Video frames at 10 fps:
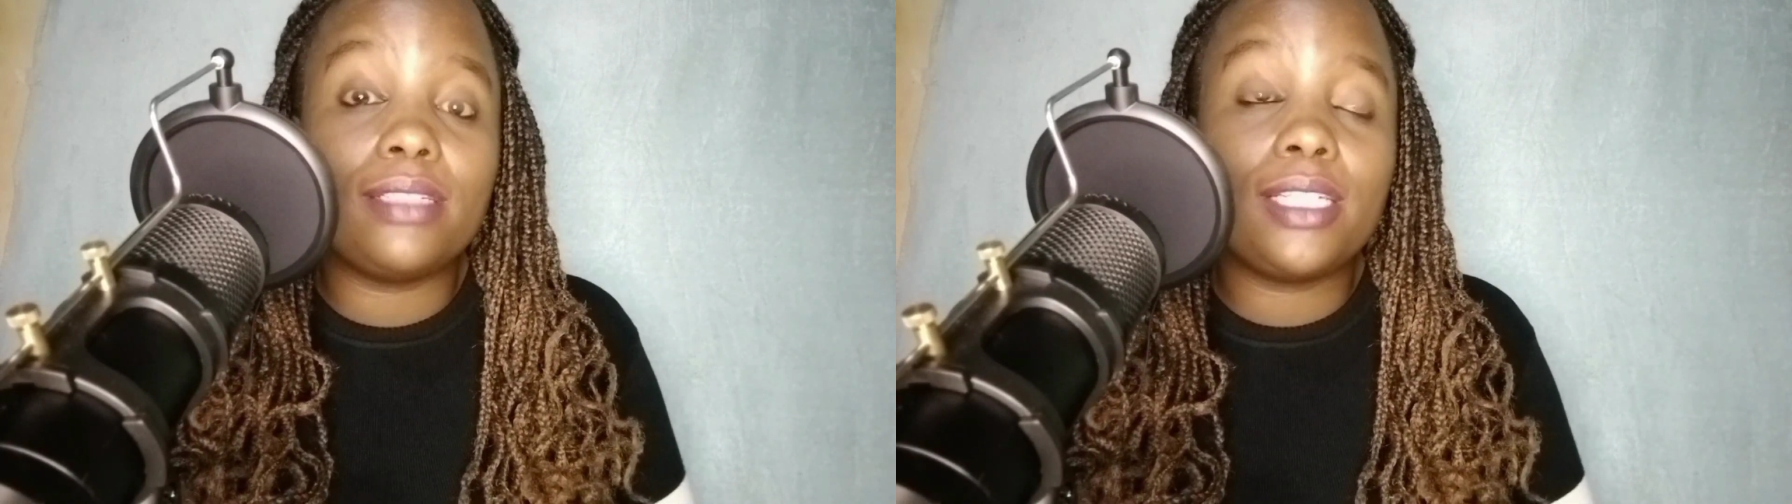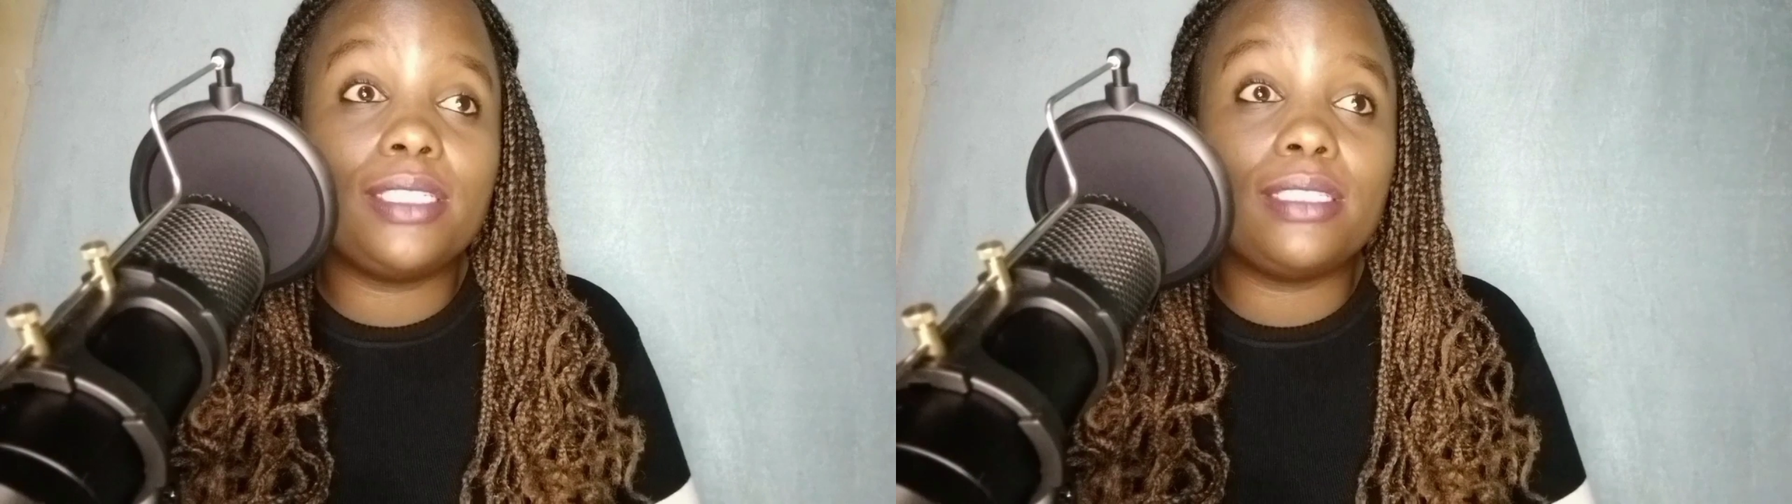
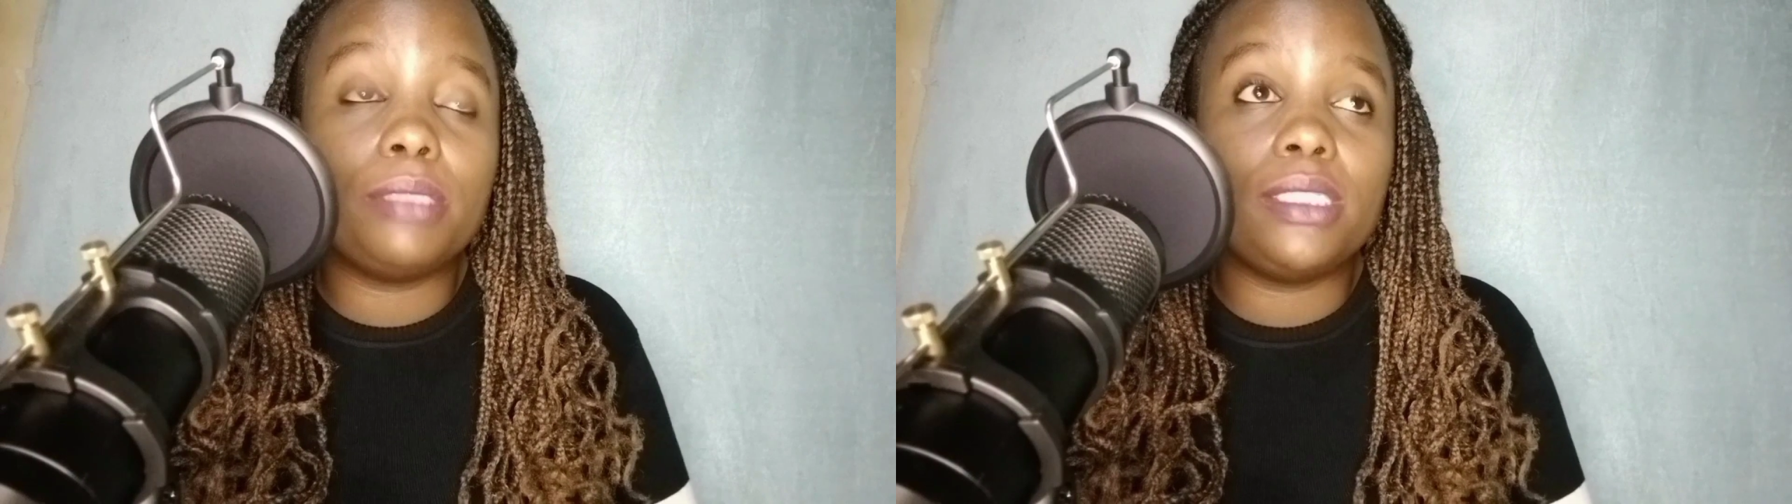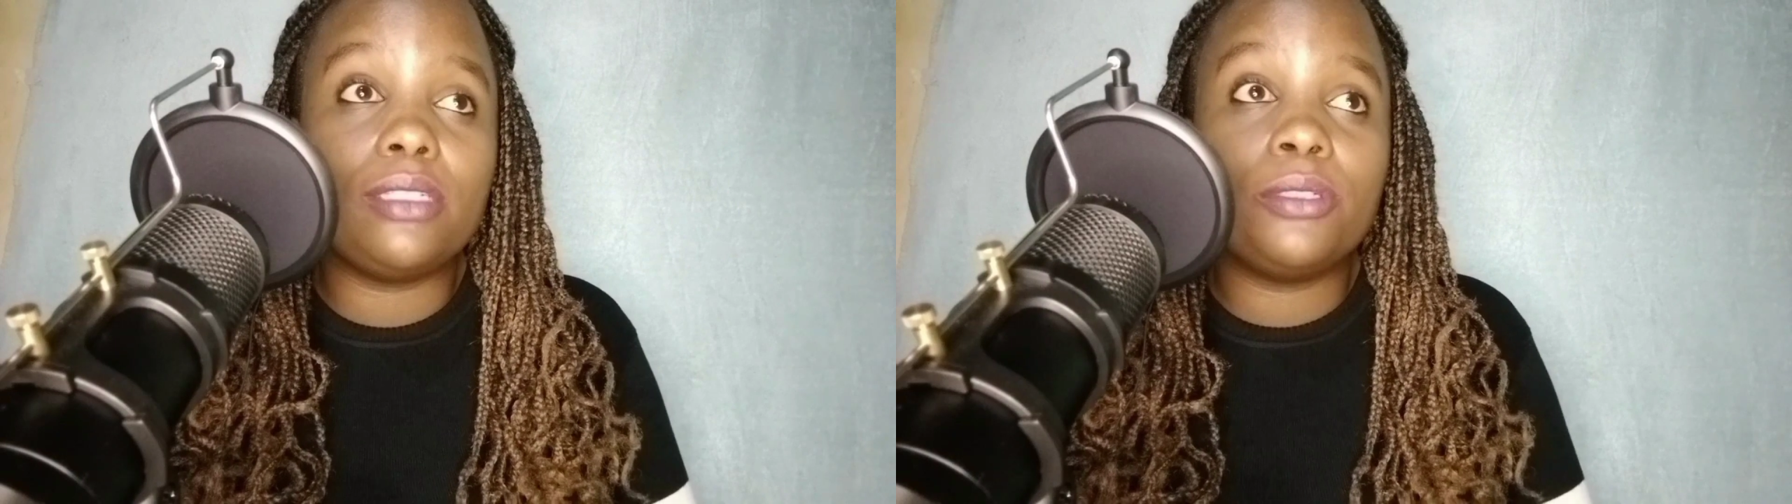that has
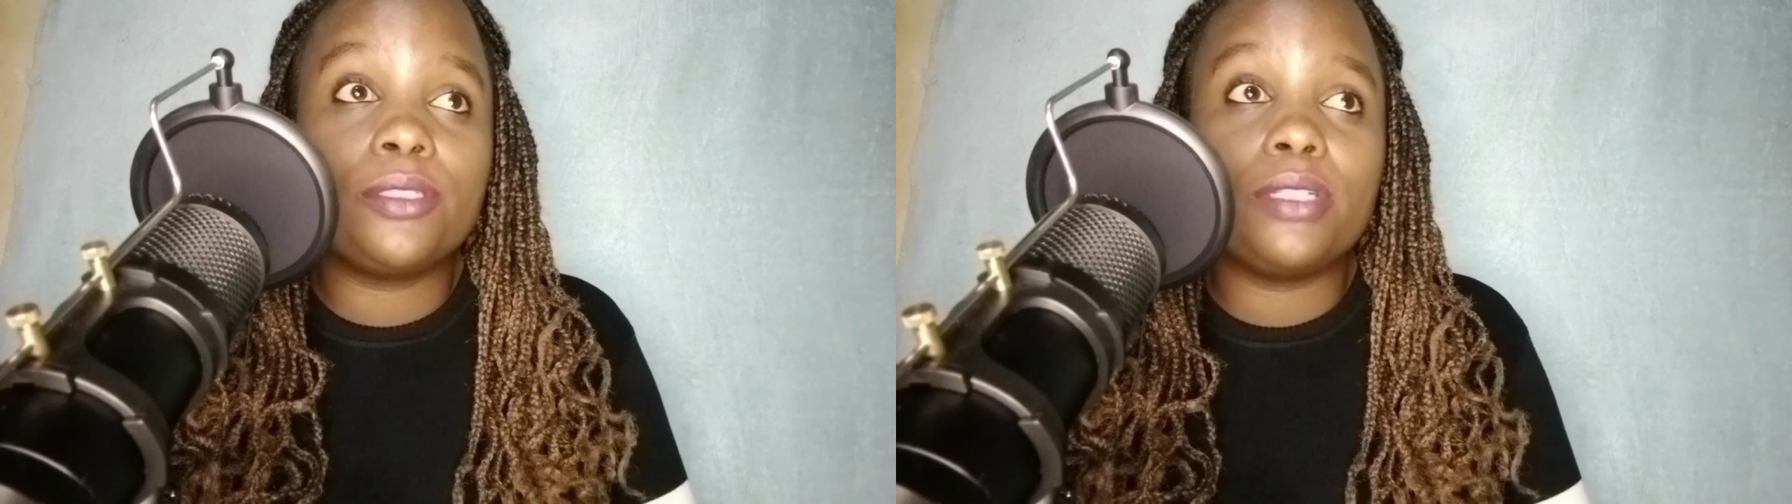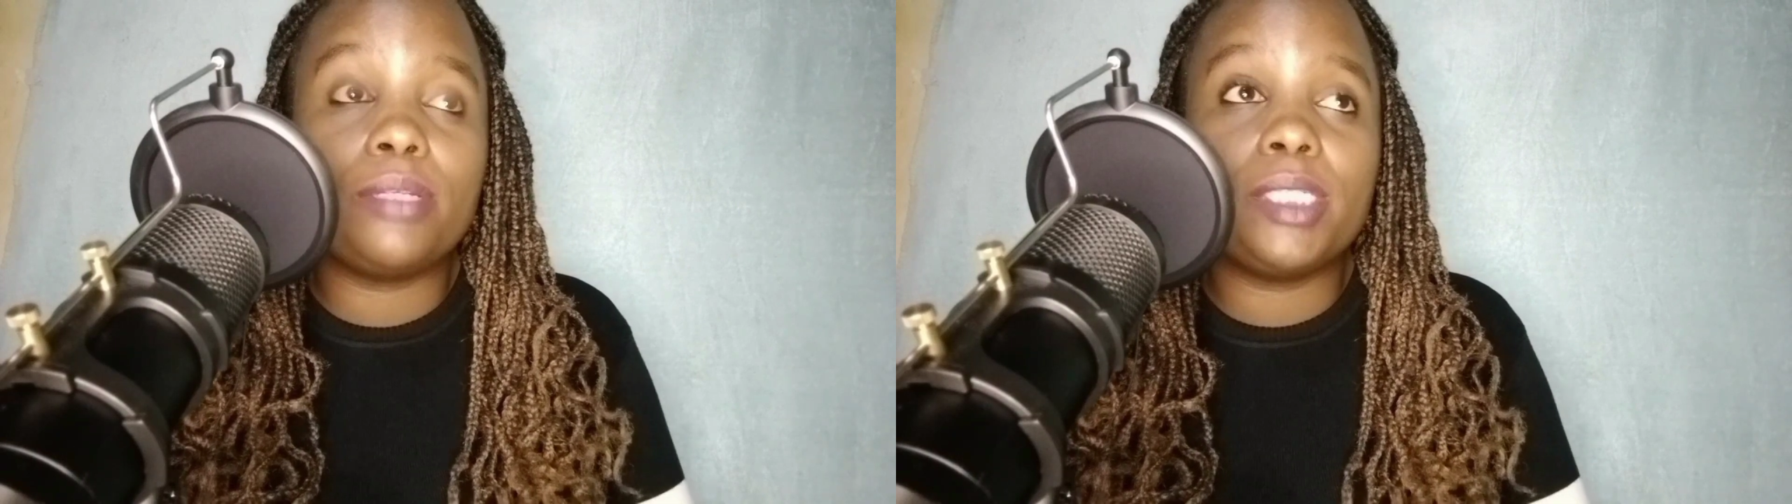been
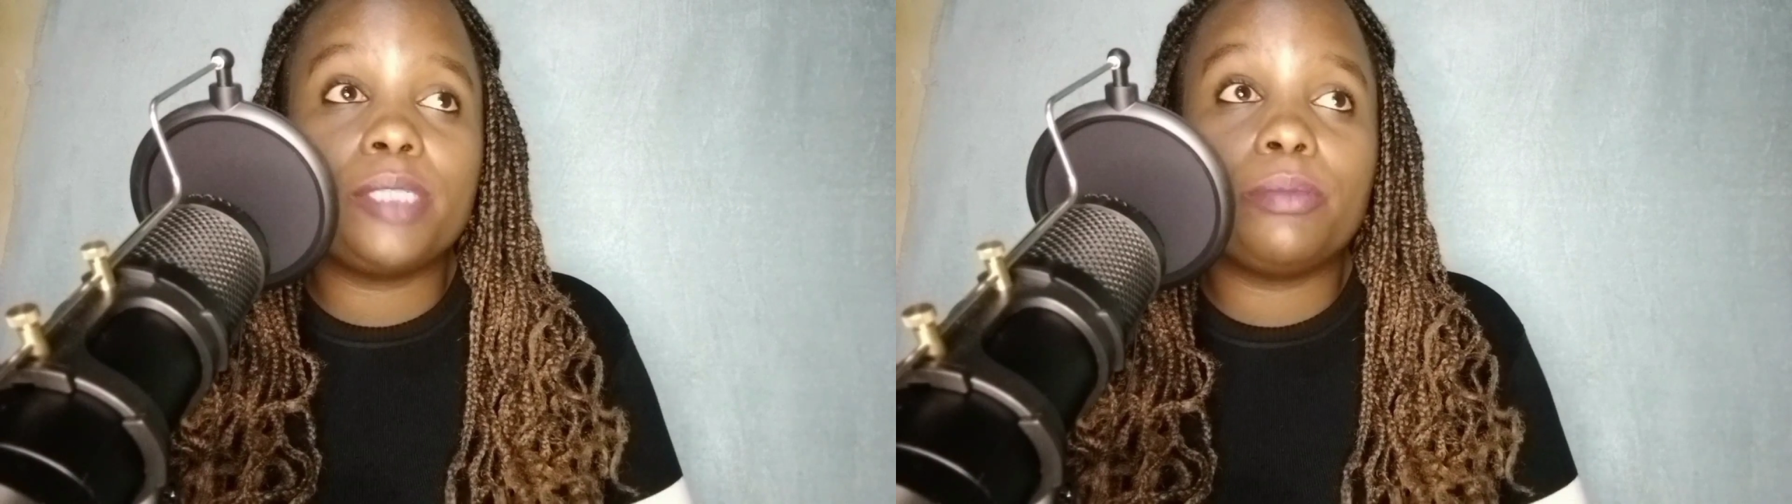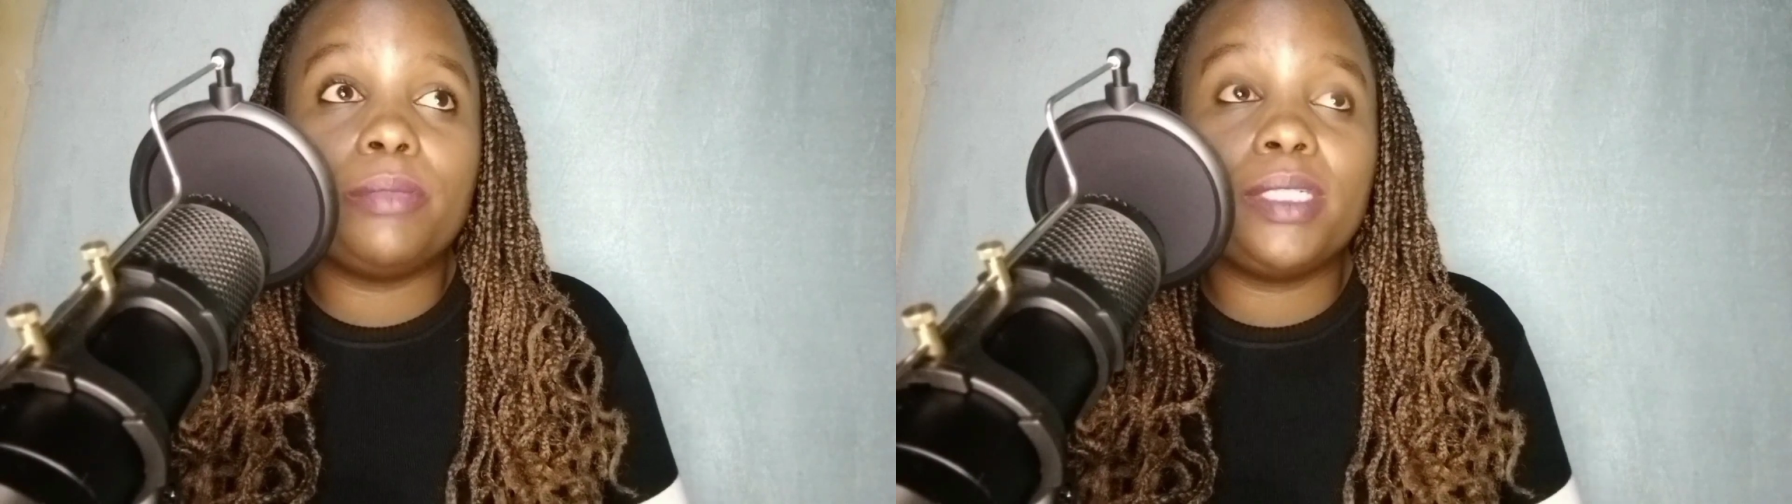also the
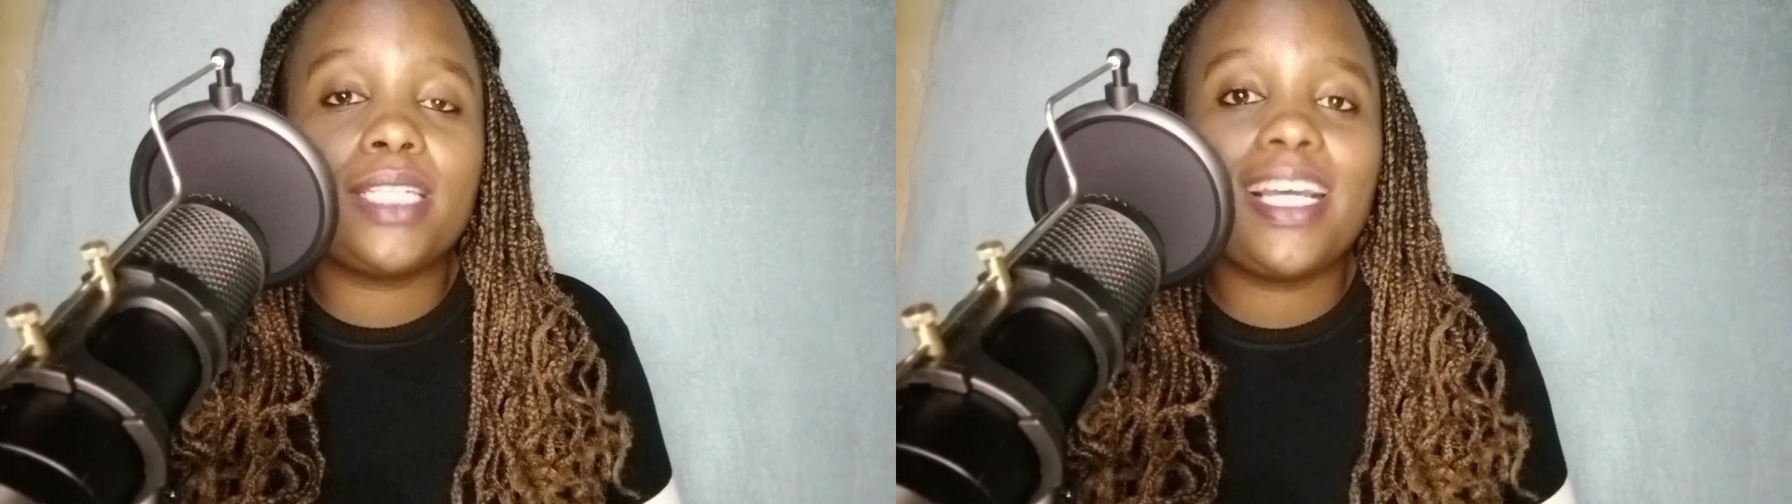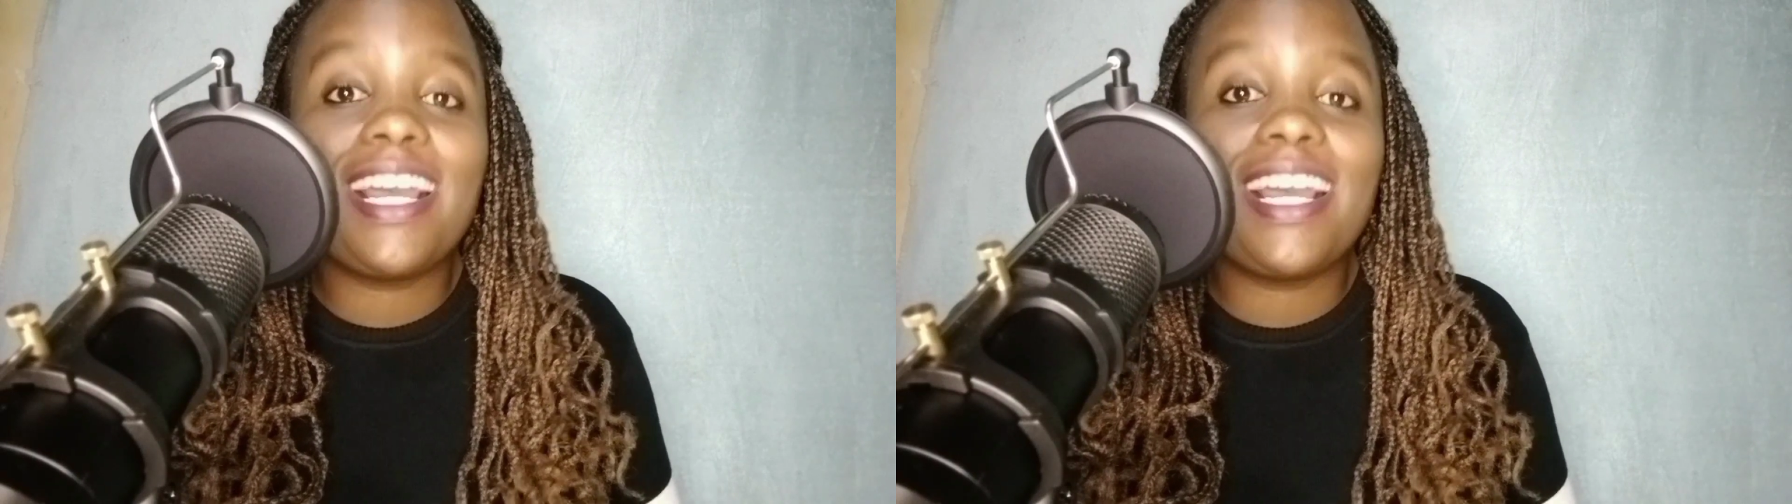best moment.